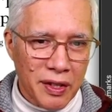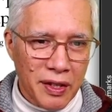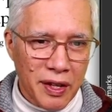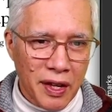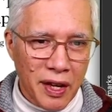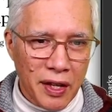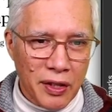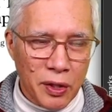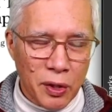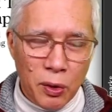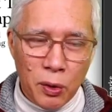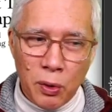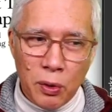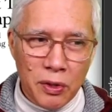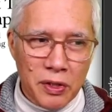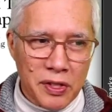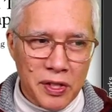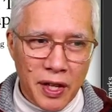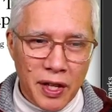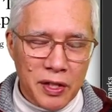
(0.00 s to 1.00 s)
And the goal
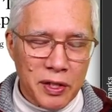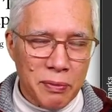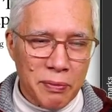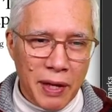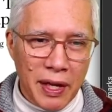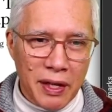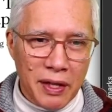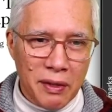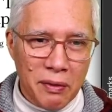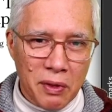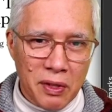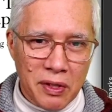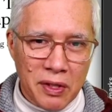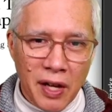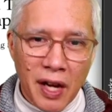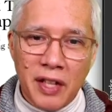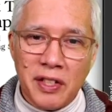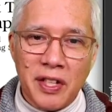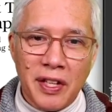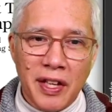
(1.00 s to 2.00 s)
is not
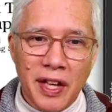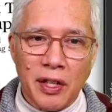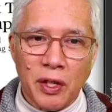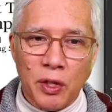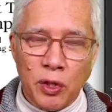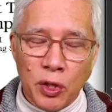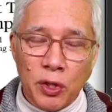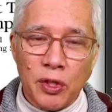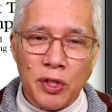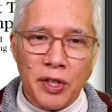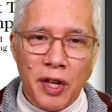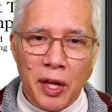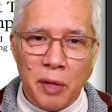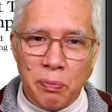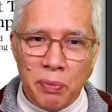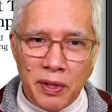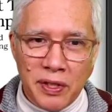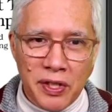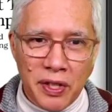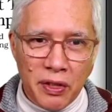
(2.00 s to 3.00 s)
to get good at
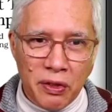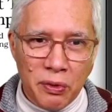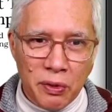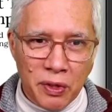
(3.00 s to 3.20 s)
pressing through